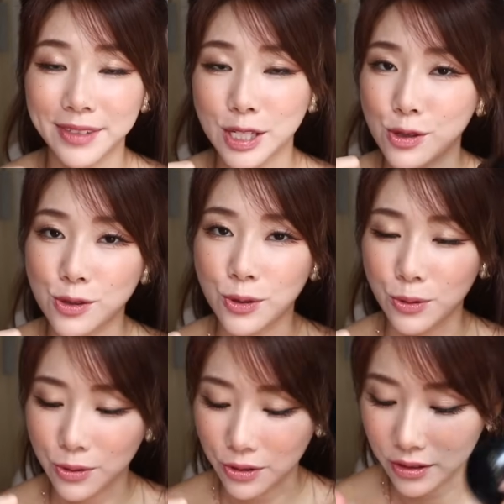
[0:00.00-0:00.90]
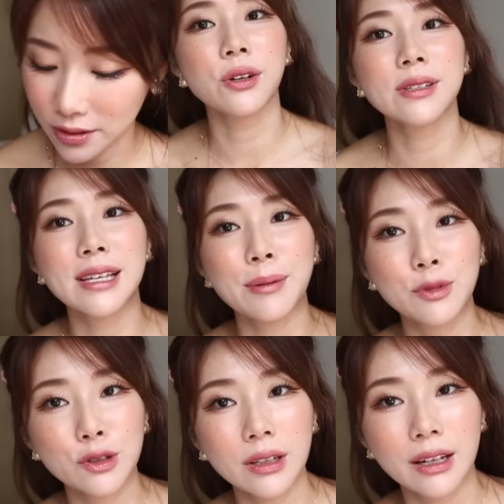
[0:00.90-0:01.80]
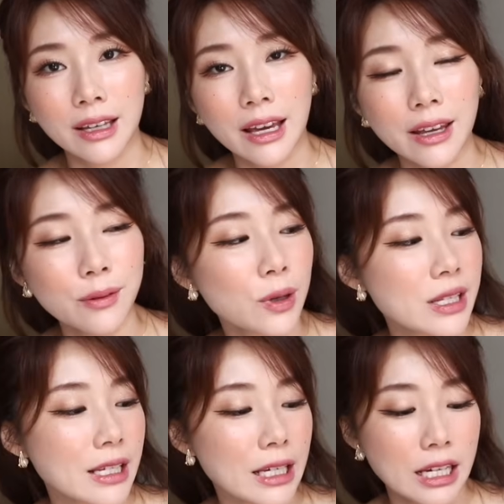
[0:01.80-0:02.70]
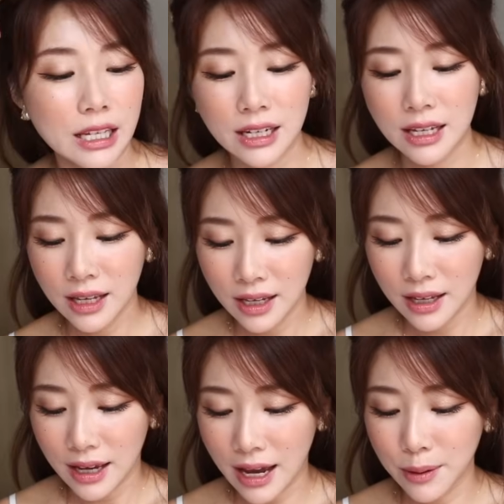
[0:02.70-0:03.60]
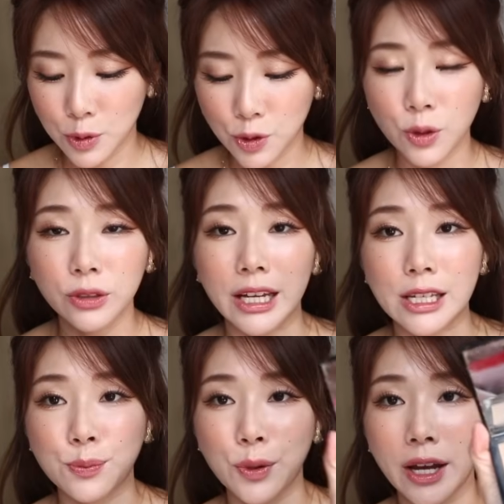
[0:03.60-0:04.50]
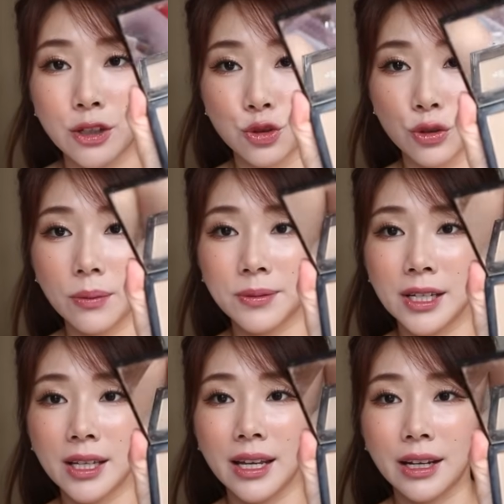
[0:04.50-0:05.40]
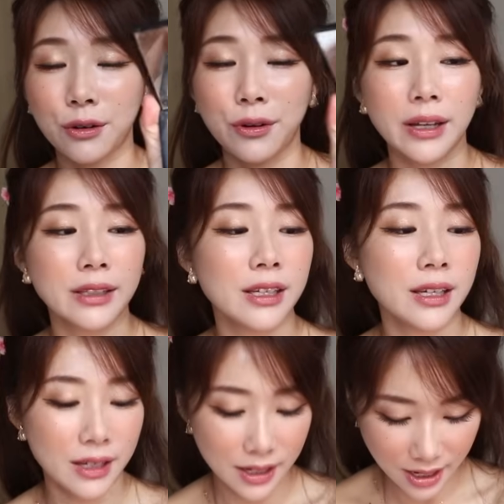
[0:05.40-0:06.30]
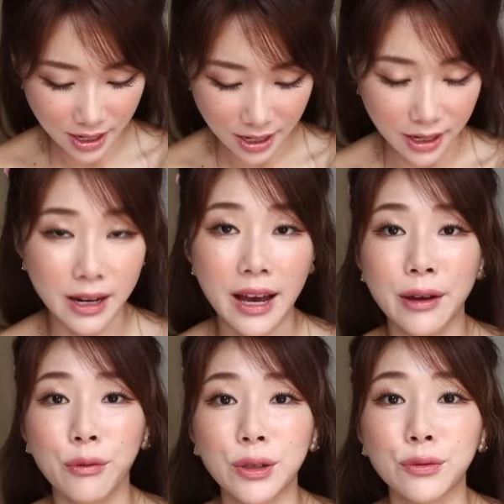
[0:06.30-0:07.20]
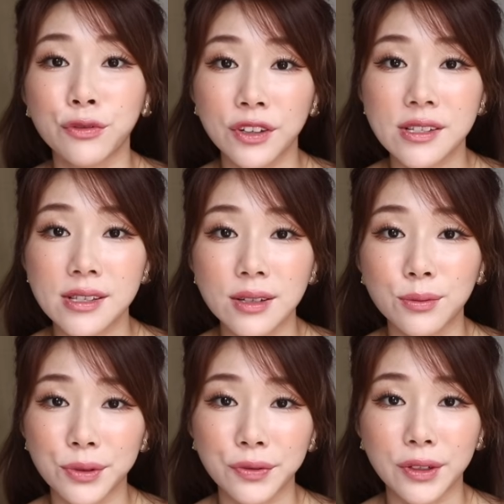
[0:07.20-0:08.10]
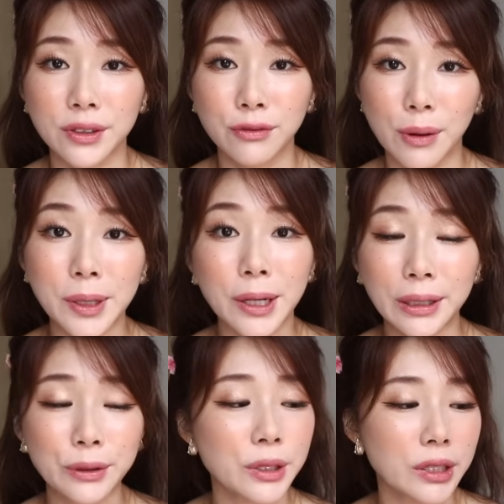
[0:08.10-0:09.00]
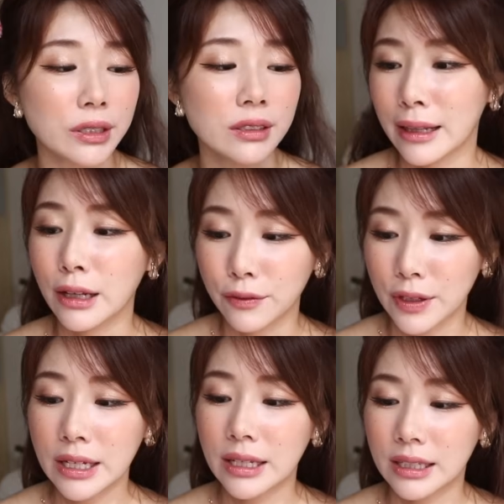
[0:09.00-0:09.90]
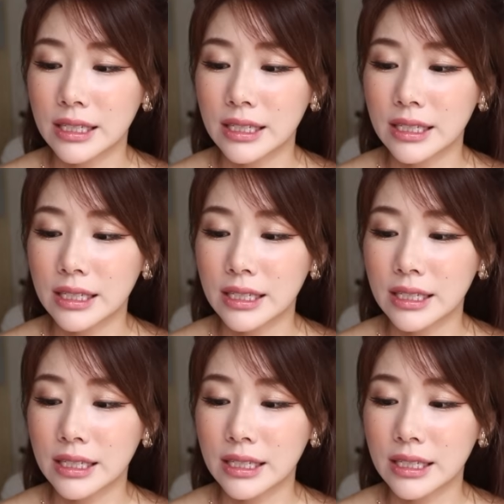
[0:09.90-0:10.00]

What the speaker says: This is so good. Chongsenmu again, once again. I'm so desperate. I dropped it and I cracked it, and I went to fix it with a rubbing alcohol. I love it.